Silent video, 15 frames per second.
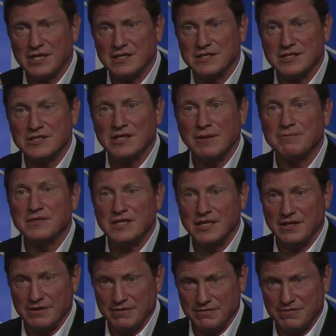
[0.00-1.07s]

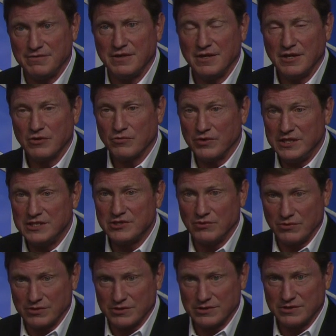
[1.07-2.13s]
consumptive
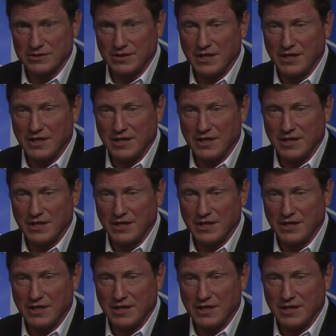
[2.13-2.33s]
resource,